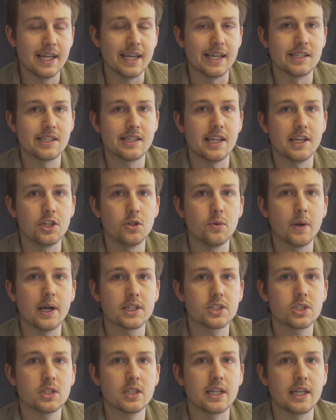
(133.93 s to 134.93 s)
is that you
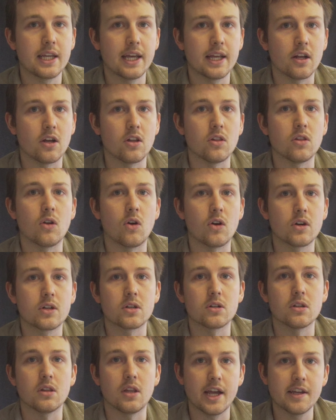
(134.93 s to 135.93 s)
actually get a
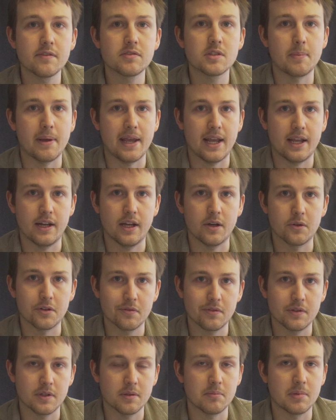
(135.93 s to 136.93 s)
longer lifespan out
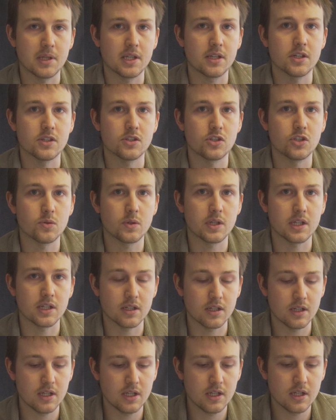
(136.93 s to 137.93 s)
of them because you
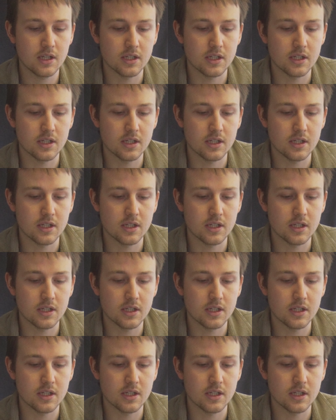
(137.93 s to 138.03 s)
can